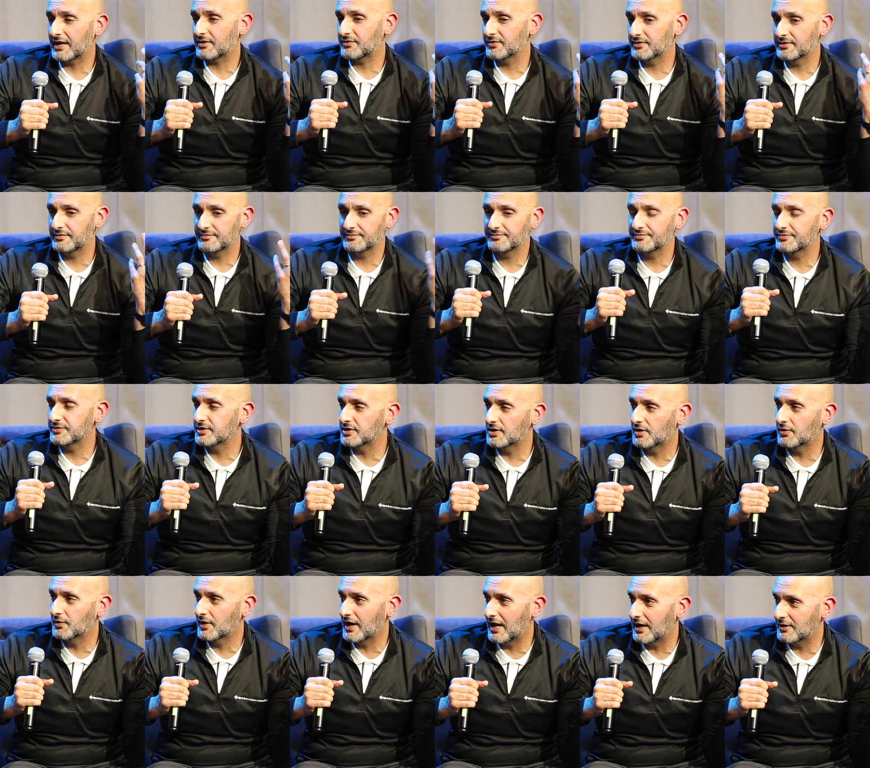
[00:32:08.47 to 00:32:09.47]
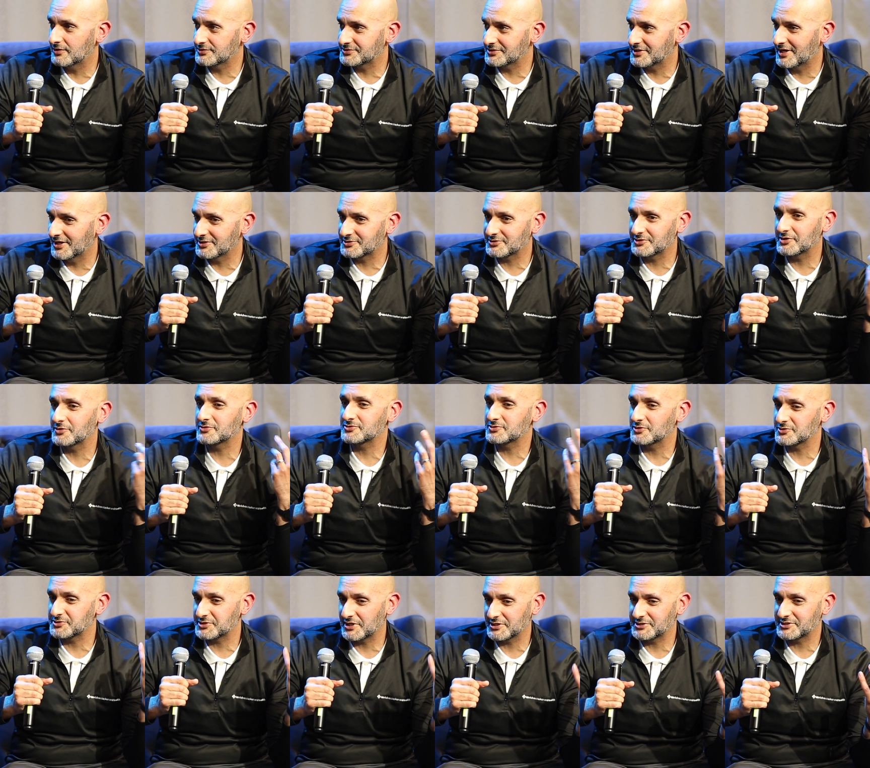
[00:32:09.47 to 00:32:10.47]
when when I was in high school, there was
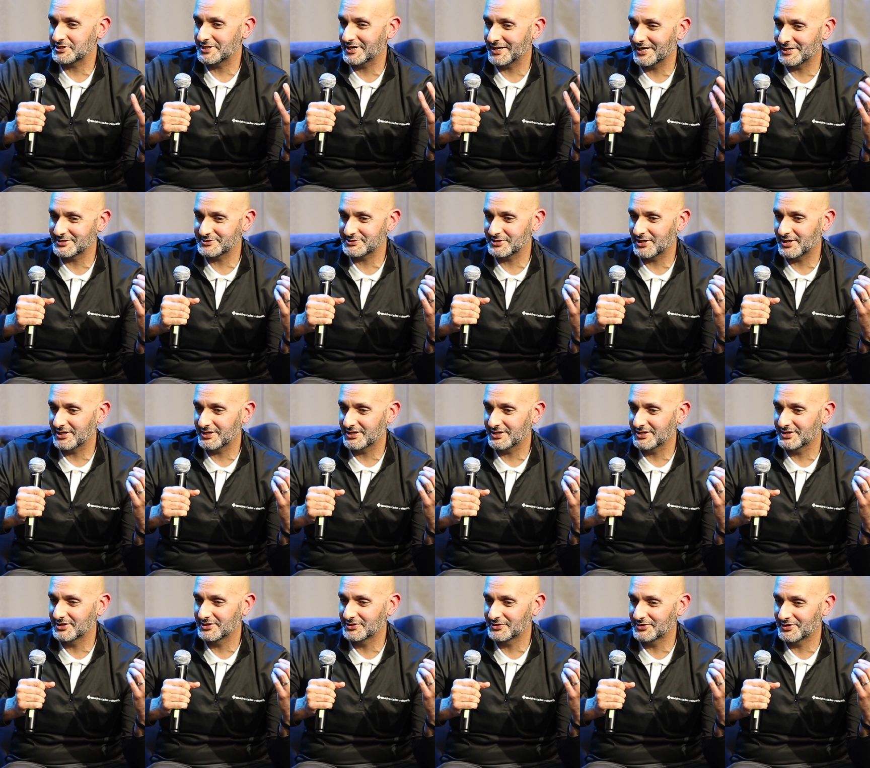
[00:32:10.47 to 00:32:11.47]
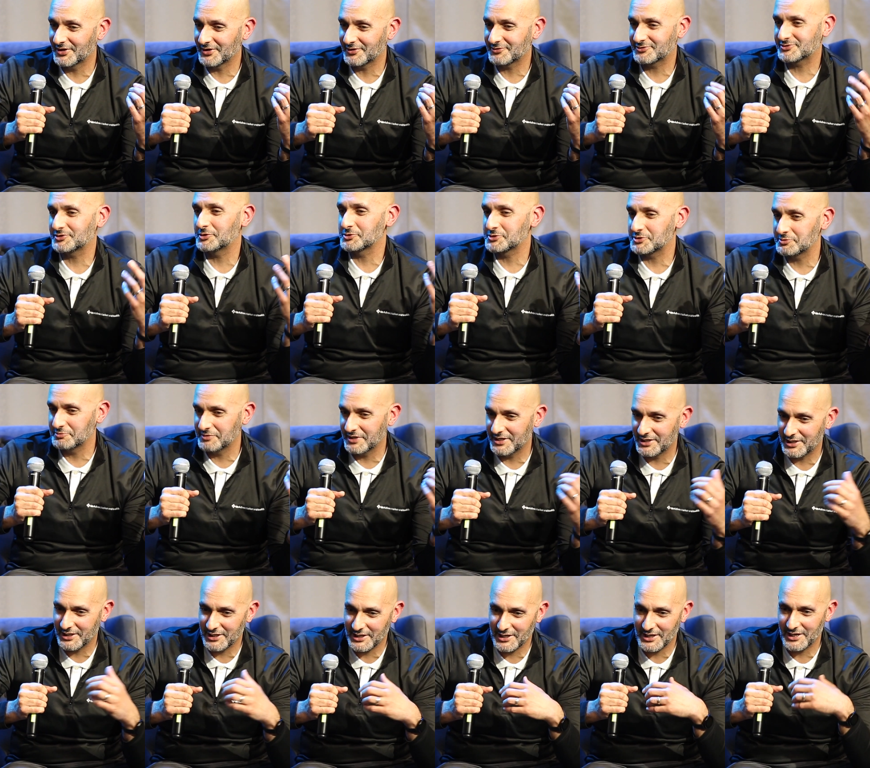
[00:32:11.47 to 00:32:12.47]
no such thing as like social
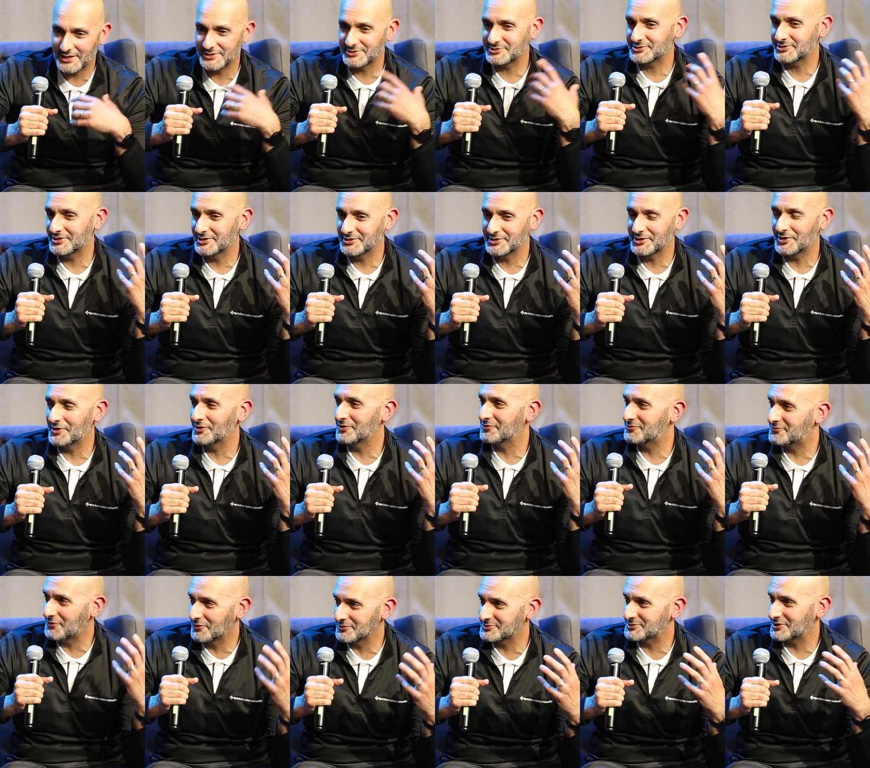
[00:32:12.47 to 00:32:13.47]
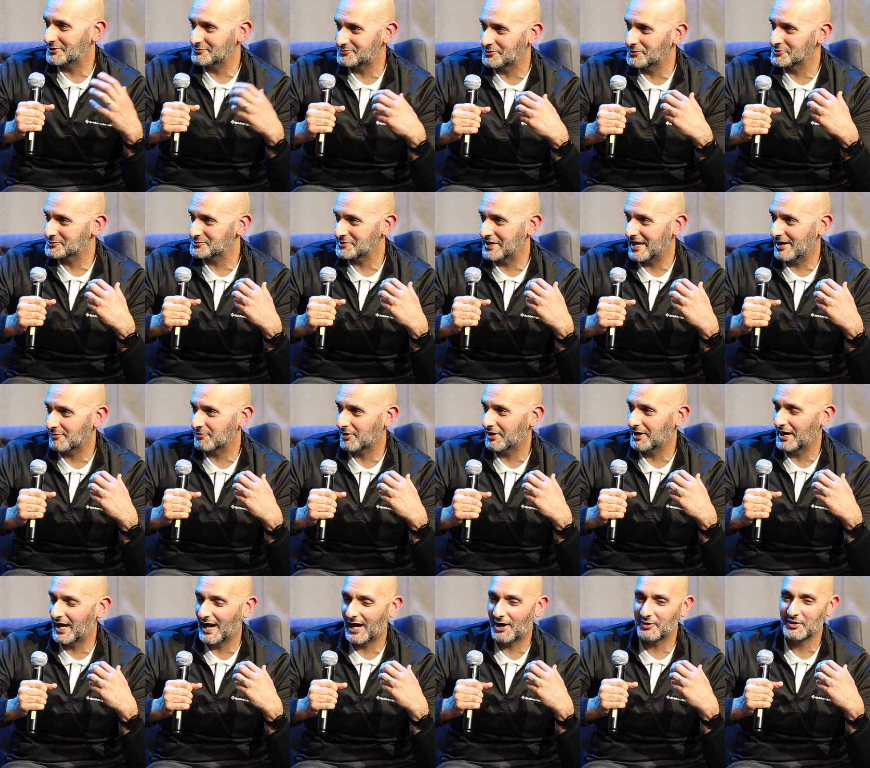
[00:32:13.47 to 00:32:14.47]
media and the cell phones we have
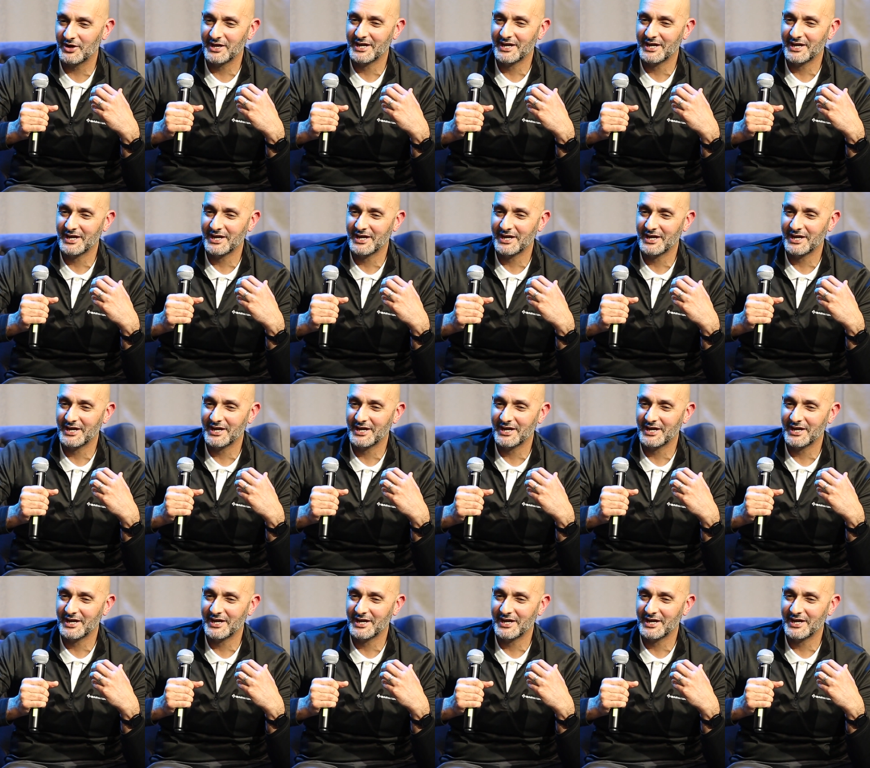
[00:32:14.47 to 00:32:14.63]
right now.